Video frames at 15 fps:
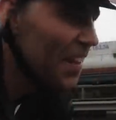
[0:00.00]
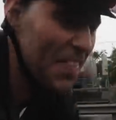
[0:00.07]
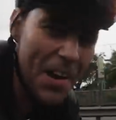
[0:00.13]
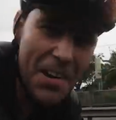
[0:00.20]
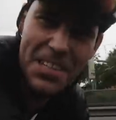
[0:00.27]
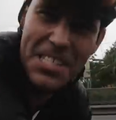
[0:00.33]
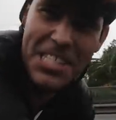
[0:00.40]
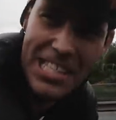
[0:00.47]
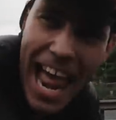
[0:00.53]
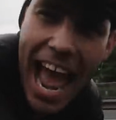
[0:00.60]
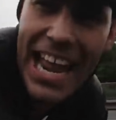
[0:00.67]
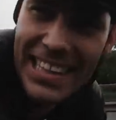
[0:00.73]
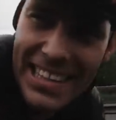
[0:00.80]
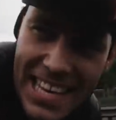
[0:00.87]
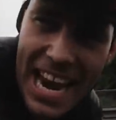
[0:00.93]
There's
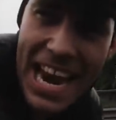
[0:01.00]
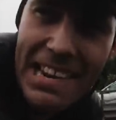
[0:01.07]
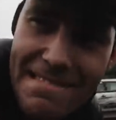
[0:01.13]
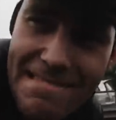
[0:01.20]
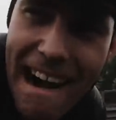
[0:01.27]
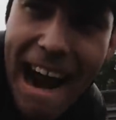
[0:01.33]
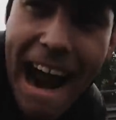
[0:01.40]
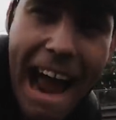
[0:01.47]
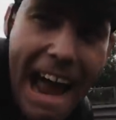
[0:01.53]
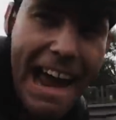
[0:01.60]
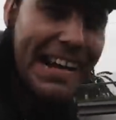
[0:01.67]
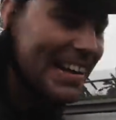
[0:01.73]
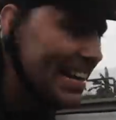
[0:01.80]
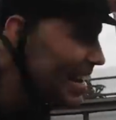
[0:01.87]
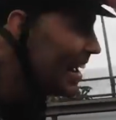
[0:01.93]
slanting
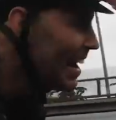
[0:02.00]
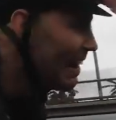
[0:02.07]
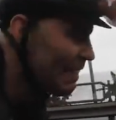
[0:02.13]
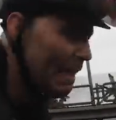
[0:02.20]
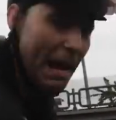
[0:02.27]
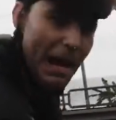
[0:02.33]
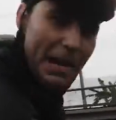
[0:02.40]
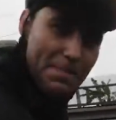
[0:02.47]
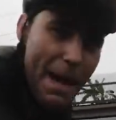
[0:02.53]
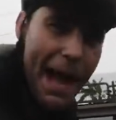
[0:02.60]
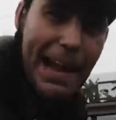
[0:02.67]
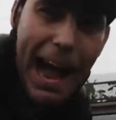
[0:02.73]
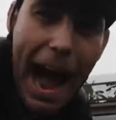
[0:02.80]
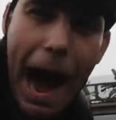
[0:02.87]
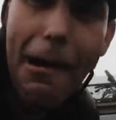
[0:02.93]
rain. There's
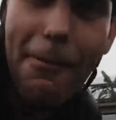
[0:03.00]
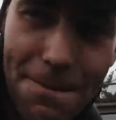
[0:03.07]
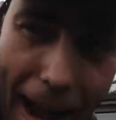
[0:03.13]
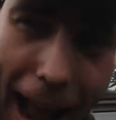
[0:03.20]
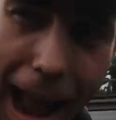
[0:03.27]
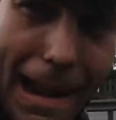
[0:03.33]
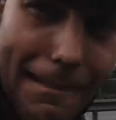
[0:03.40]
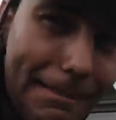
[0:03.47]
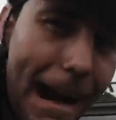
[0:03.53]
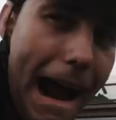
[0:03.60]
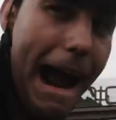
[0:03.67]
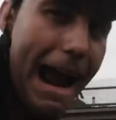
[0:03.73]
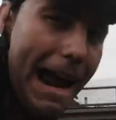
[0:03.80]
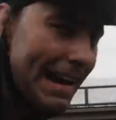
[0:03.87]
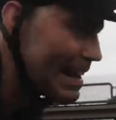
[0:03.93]
big old fat
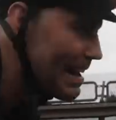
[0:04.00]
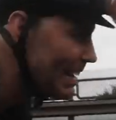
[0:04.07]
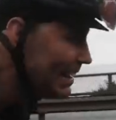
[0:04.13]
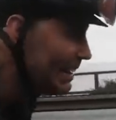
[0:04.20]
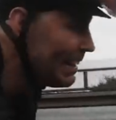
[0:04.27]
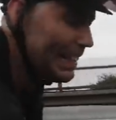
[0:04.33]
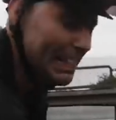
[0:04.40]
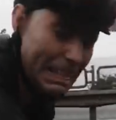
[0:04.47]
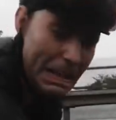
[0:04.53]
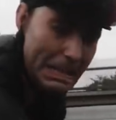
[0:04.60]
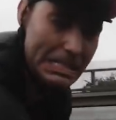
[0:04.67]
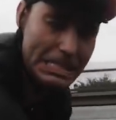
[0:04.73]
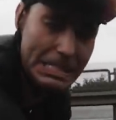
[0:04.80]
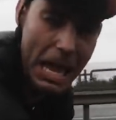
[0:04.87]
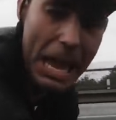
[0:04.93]
rain
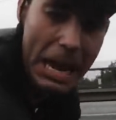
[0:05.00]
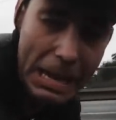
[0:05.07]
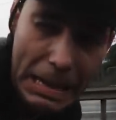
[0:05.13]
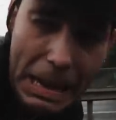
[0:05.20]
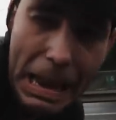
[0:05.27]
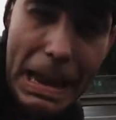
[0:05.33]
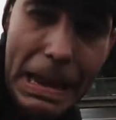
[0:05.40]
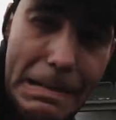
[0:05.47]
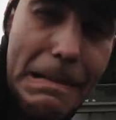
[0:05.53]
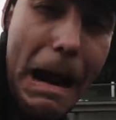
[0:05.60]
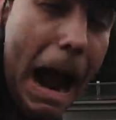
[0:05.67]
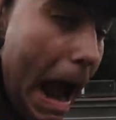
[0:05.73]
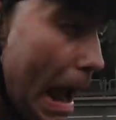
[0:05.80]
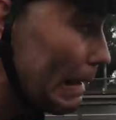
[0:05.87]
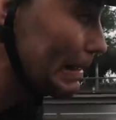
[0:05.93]
is stinging
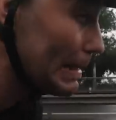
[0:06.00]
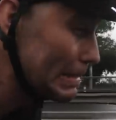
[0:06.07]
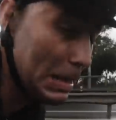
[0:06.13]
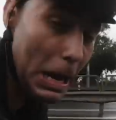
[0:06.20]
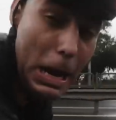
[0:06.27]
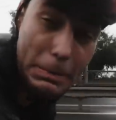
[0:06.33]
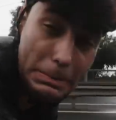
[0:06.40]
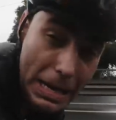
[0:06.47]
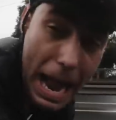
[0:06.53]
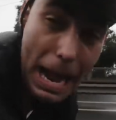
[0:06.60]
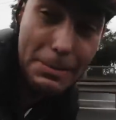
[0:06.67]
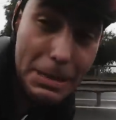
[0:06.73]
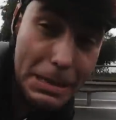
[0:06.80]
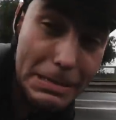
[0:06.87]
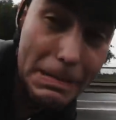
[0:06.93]
rain and
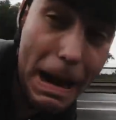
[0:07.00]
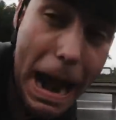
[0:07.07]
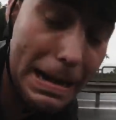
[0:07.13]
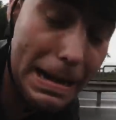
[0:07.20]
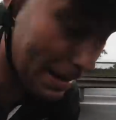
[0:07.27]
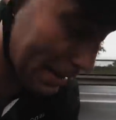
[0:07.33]
sometimes there's rain